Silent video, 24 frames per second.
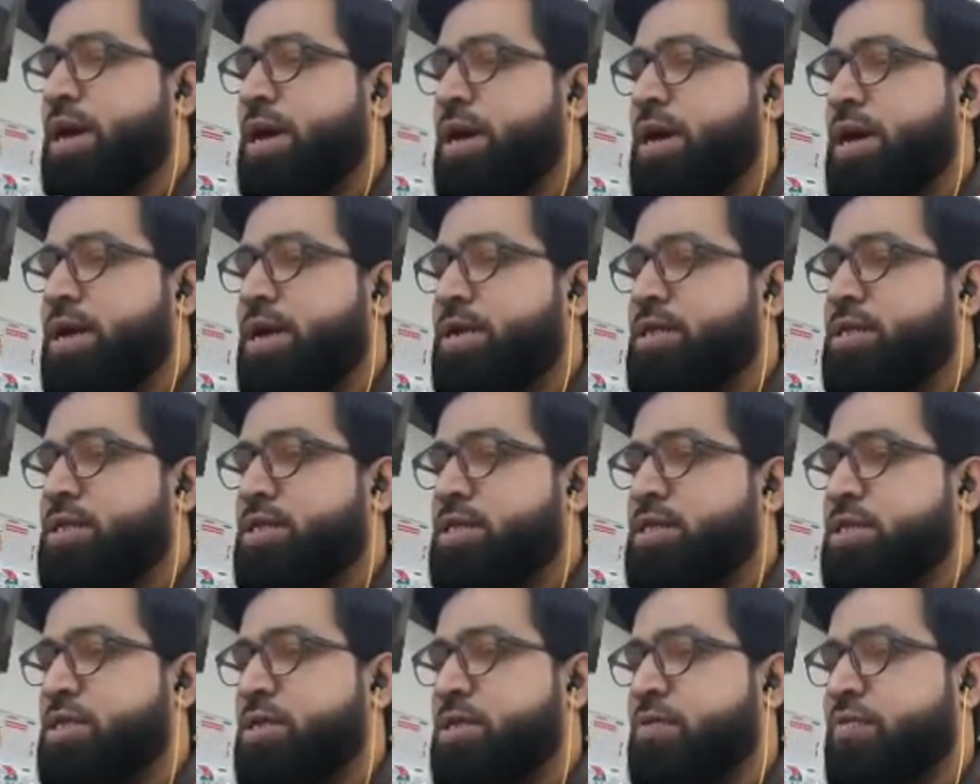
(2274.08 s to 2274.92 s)
and
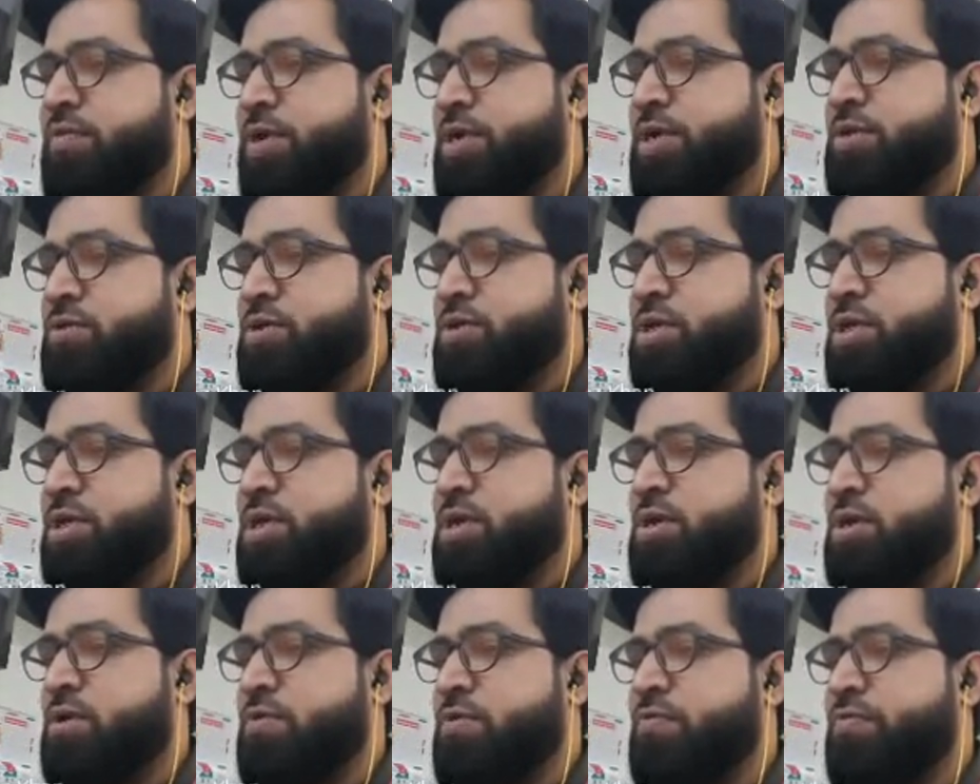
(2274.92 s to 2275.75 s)
this is the
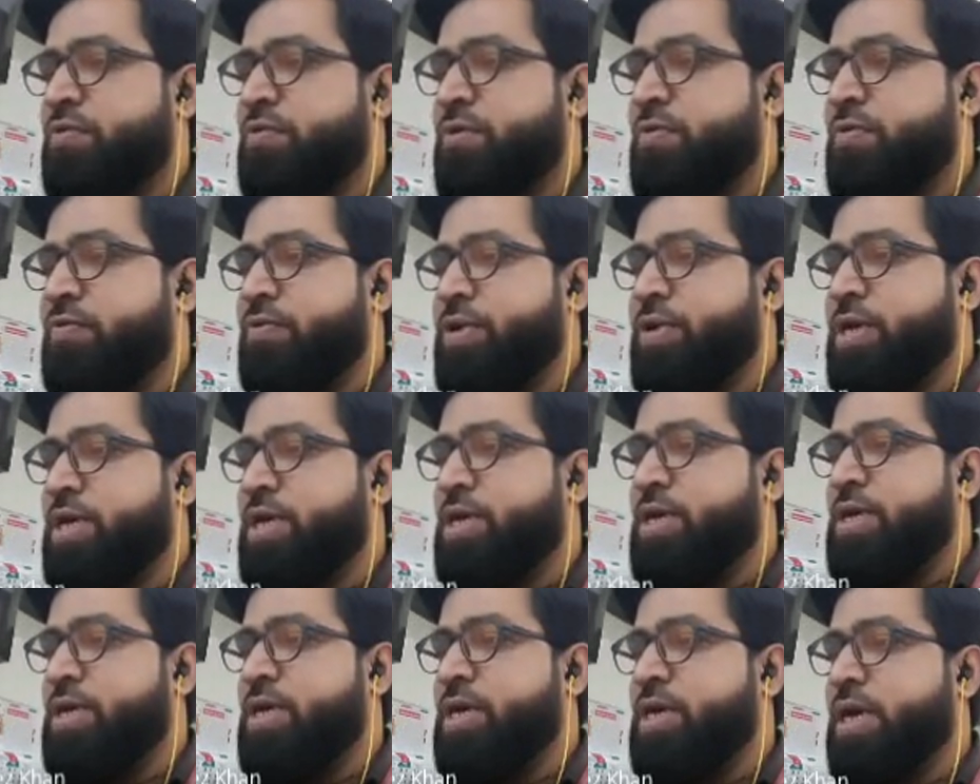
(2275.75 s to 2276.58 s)
factorial of
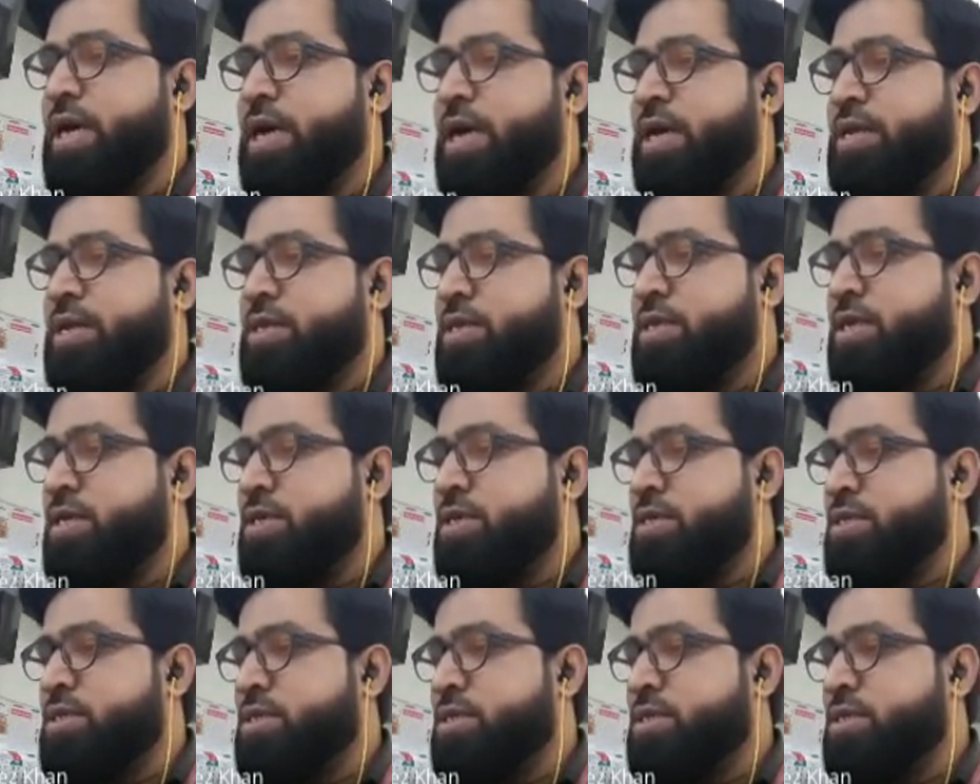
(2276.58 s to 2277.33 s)
50, and then